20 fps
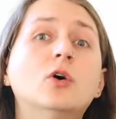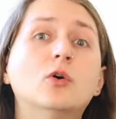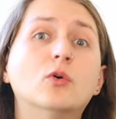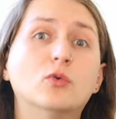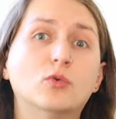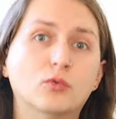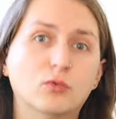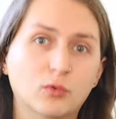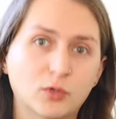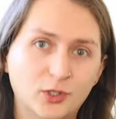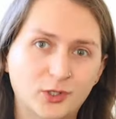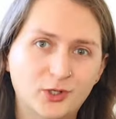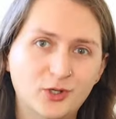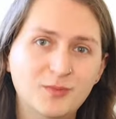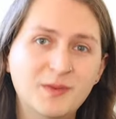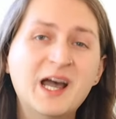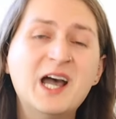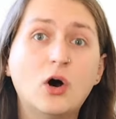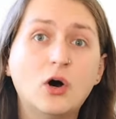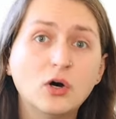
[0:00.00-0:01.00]

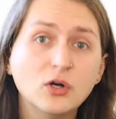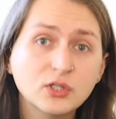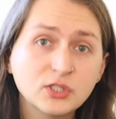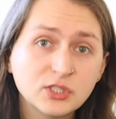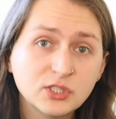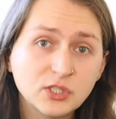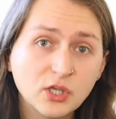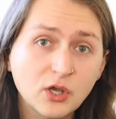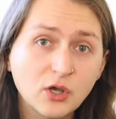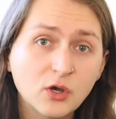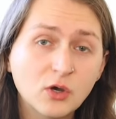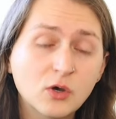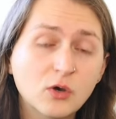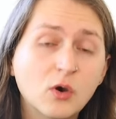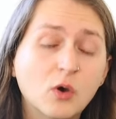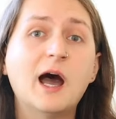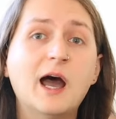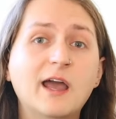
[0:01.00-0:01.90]
room. Also,